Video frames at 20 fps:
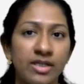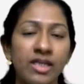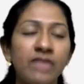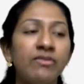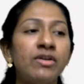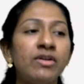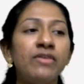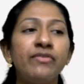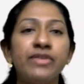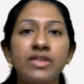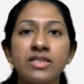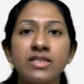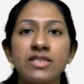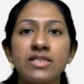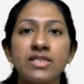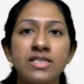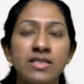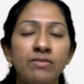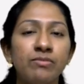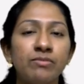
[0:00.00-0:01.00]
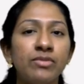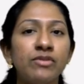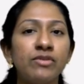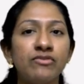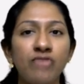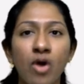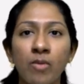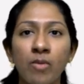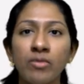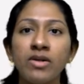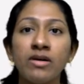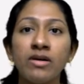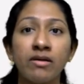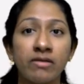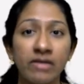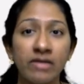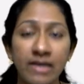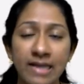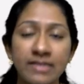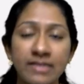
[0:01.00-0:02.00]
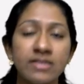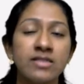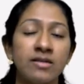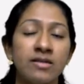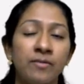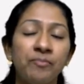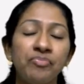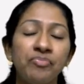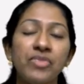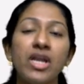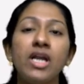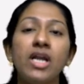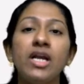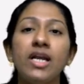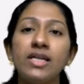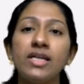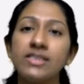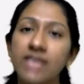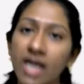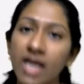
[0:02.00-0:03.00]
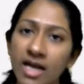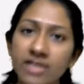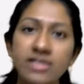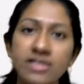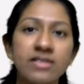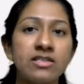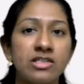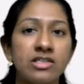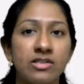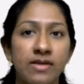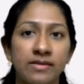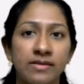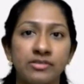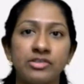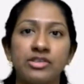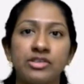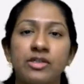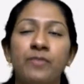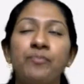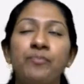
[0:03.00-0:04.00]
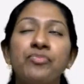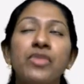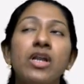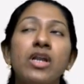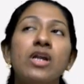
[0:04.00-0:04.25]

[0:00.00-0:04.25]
Even if it is a simple formal letter, it has a structure.